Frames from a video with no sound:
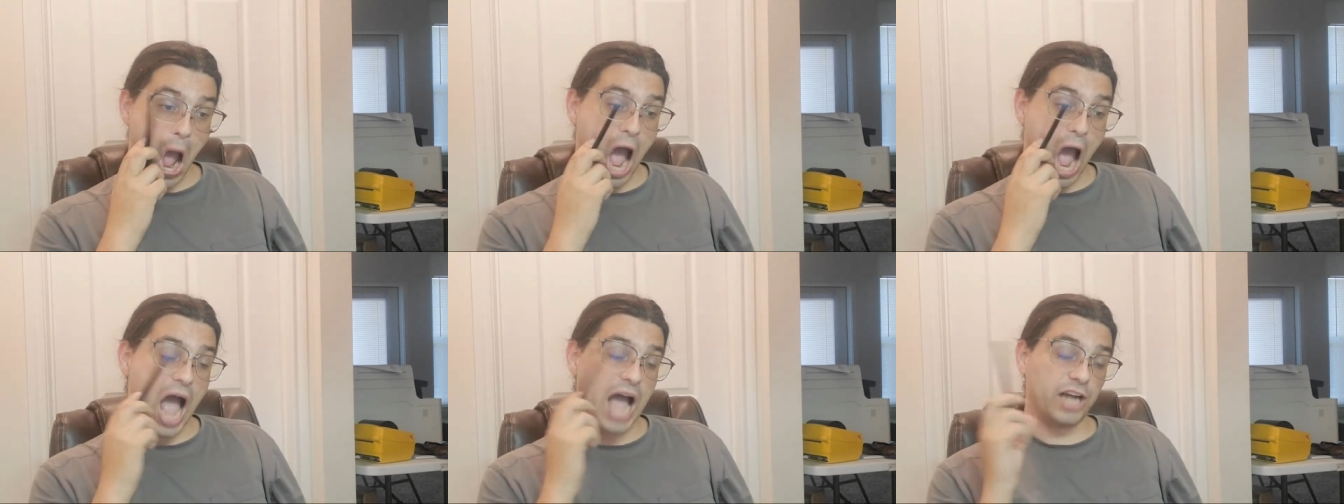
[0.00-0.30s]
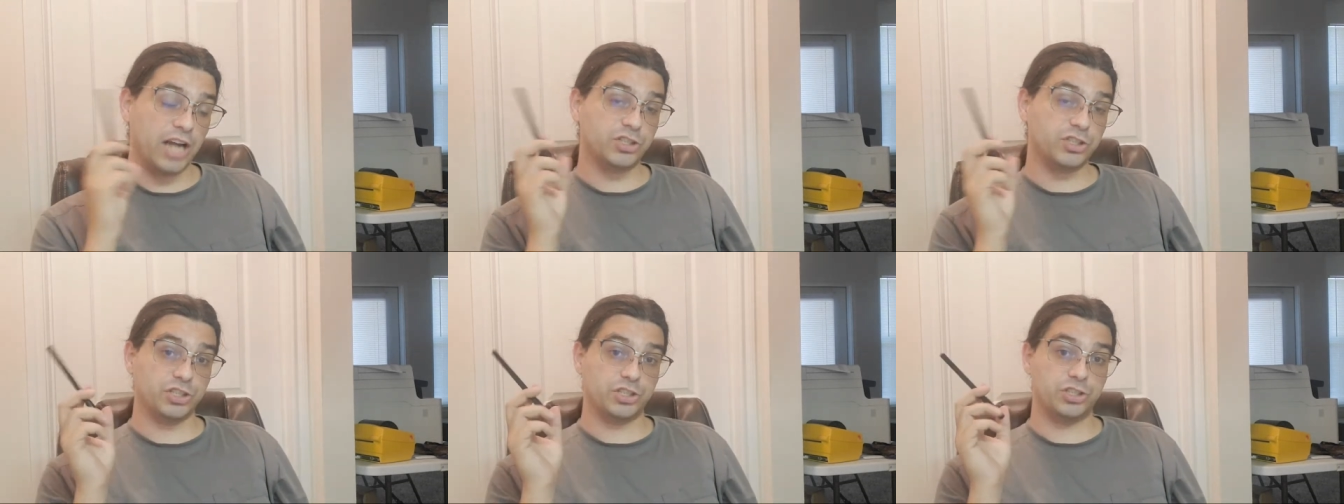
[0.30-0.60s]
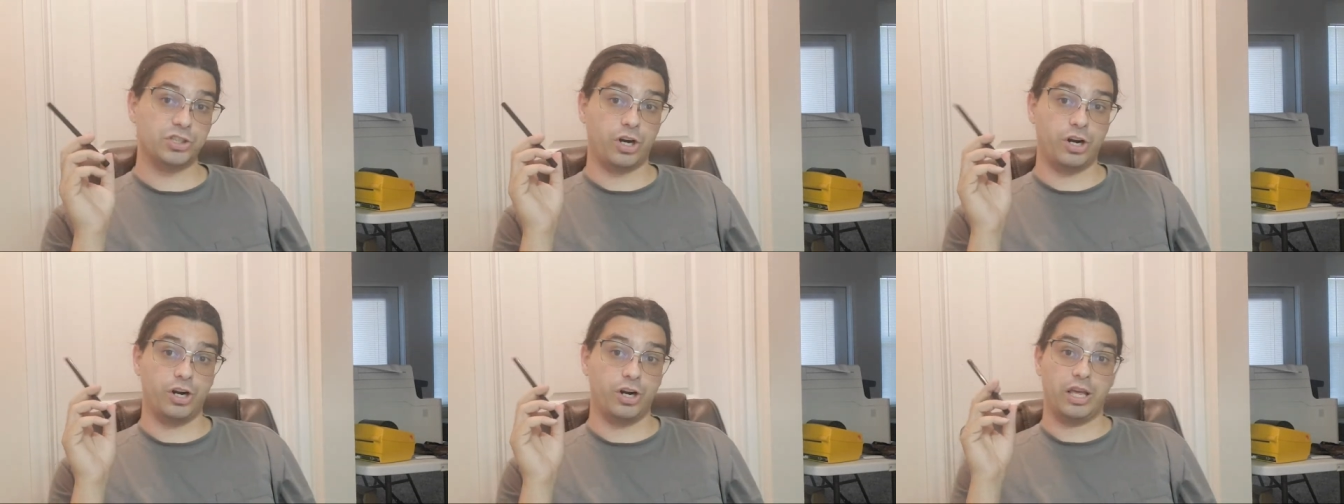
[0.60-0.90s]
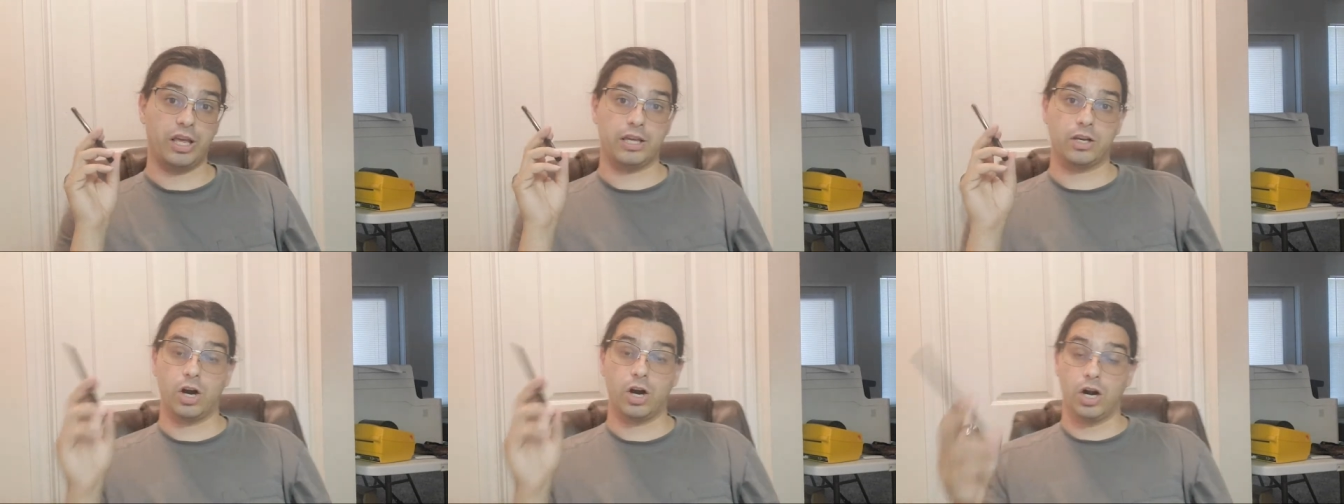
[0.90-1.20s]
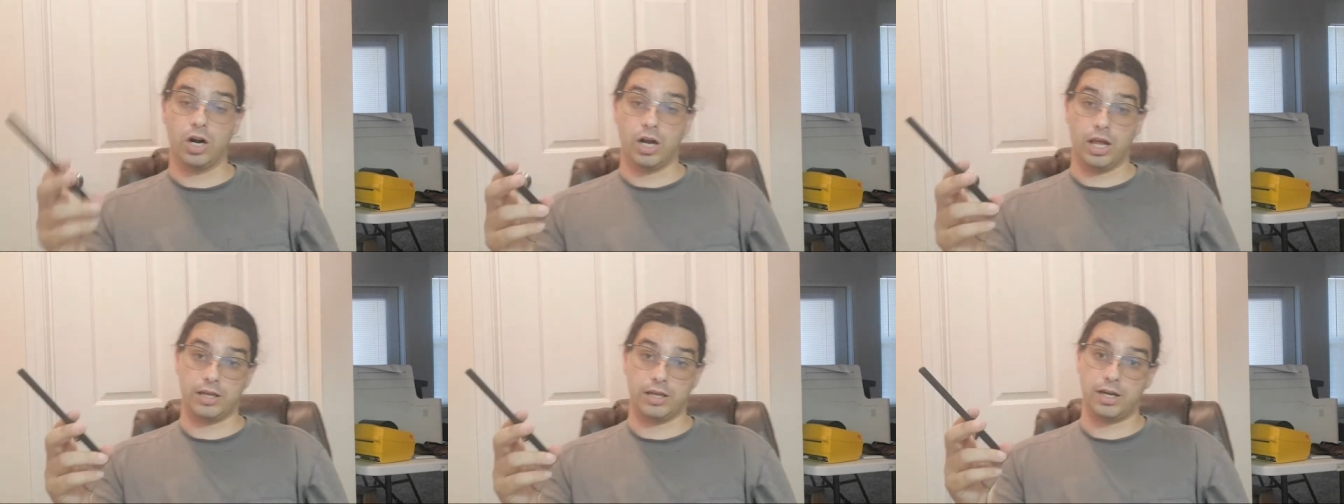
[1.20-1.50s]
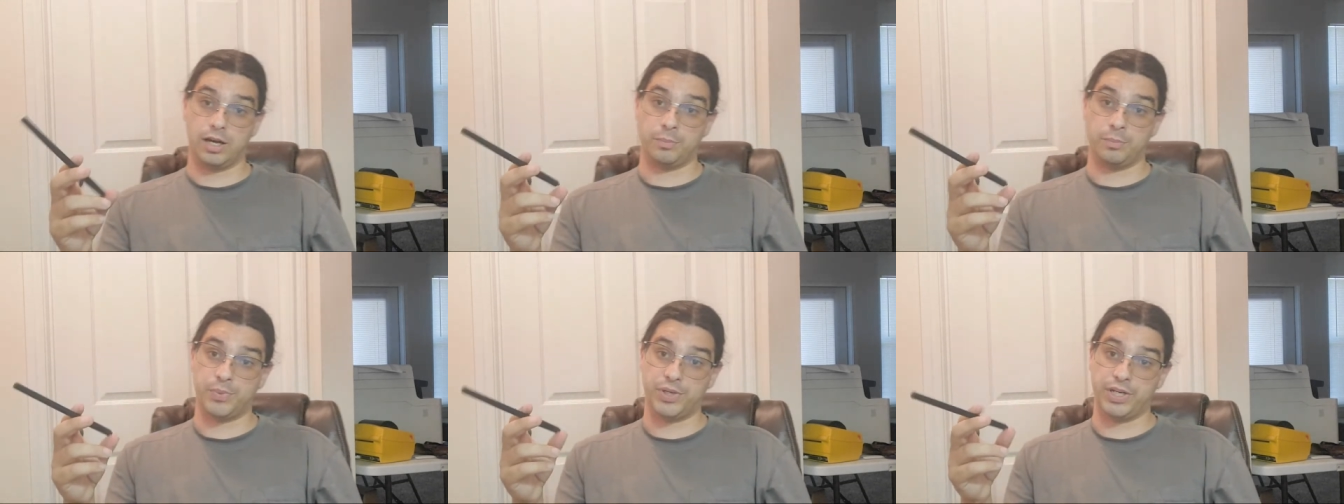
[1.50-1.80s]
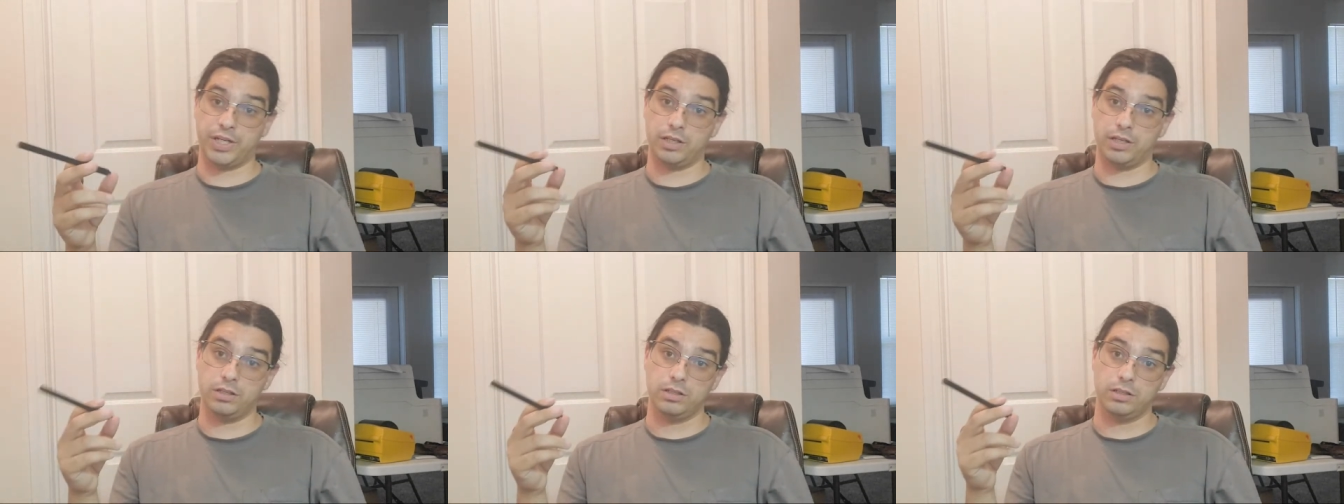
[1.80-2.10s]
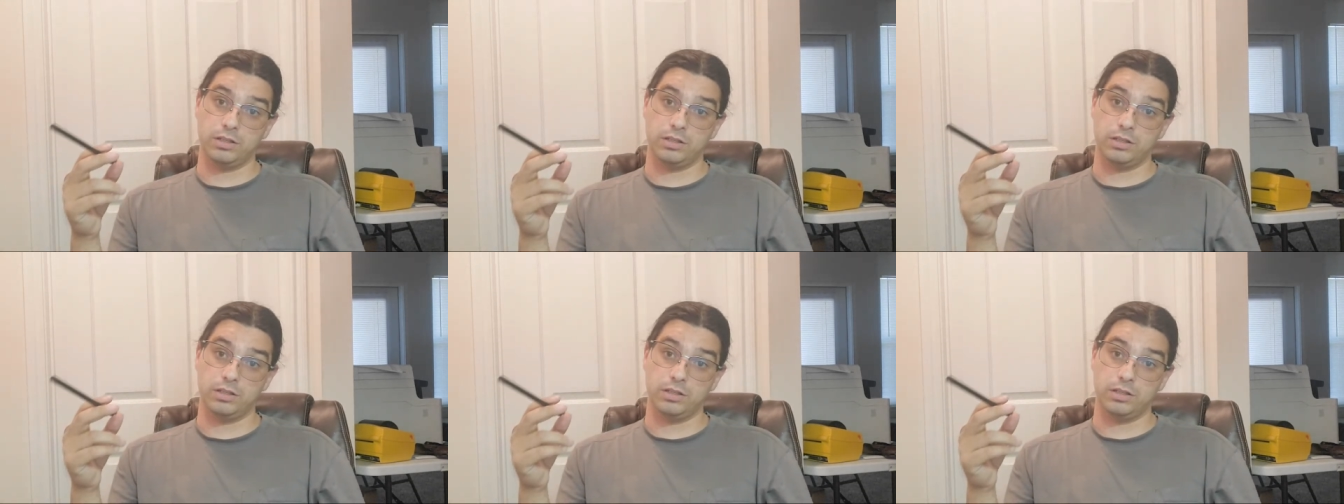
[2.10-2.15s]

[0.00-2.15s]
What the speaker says: actually started a car lot company,